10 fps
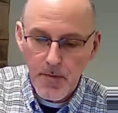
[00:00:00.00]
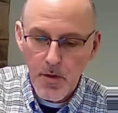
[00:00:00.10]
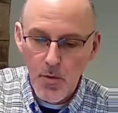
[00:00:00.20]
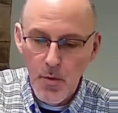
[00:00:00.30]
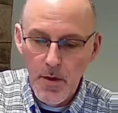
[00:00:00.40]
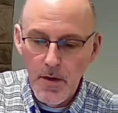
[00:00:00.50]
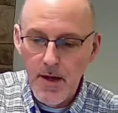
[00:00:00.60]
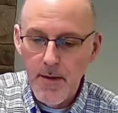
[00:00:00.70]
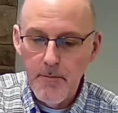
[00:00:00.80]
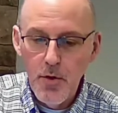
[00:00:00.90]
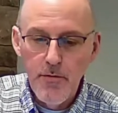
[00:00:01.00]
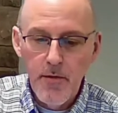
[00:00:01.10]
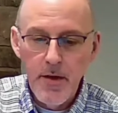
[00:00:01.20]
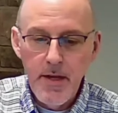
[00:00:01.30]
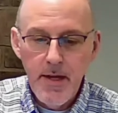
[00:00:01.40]
we'll move
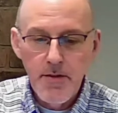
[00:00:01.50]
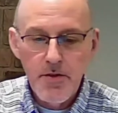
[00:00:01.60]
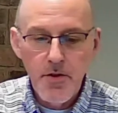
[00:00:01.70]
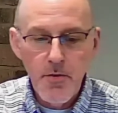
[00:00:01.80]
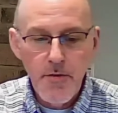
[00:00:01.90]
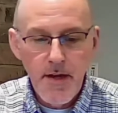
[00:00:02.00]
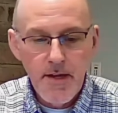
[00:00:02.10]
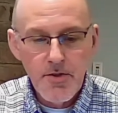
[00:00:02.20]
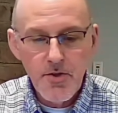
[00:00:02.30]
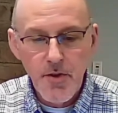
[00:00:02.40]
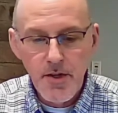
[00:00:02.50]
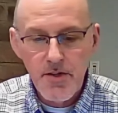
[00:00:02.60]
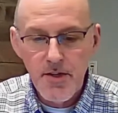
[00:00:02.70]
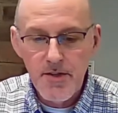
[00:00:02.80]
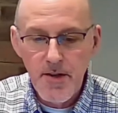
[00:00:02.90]
on into the
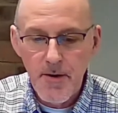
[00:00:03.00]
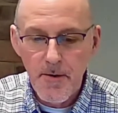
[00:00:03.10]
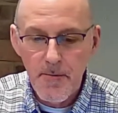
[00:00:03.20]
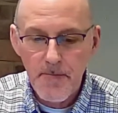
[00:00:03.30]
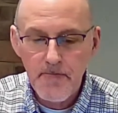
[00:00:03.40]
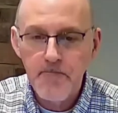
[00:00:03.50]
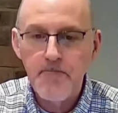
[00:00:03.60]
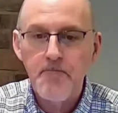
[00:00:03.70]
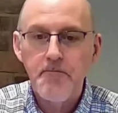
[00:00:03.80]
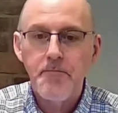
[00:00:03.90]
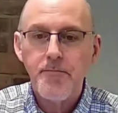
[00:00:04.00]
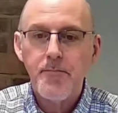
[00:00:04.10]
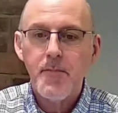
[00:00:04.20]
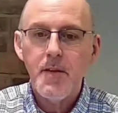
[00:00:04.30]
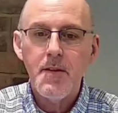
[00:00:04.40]
instructions here.
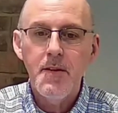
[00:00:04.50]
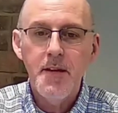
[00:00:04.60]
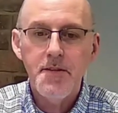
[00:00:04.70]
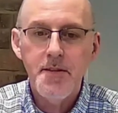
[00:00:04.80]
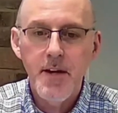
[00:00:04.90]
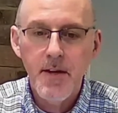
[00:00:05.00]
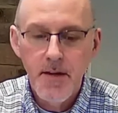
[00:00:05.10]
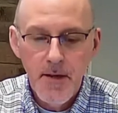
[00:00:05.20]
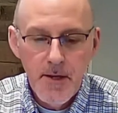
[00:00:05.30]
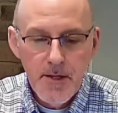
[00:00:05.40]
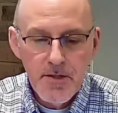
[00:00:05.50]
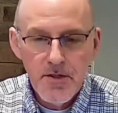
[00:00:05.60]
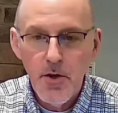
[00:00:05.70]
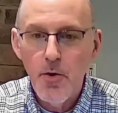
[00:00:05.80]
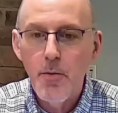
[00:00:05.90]
That's
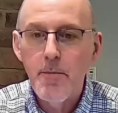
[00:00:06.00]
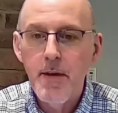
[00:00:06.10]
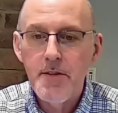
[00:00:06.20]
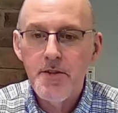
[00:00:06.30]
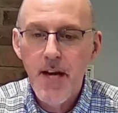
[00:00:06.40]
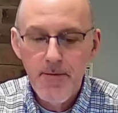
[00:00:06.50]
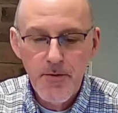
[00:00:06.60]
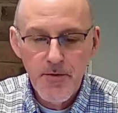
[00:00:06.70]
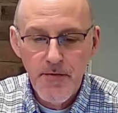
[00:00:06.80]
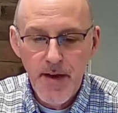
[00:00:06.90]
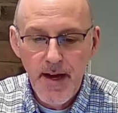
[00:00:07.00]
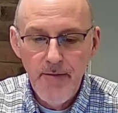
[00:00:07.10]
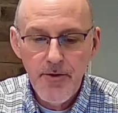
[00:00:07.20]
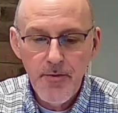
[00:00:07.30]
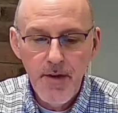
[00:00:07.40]
chapters
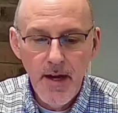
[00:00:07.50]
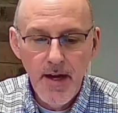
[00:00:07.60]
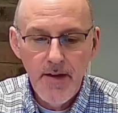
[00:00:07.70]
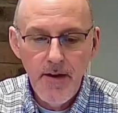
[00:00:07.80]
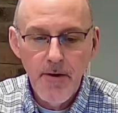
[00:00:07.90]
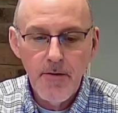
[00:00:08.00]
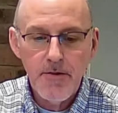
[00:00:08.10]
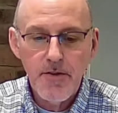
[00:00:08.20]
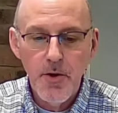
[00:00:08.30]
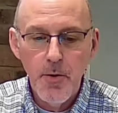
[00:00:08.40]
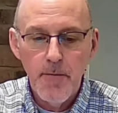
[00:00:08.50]
5 through 9 here. So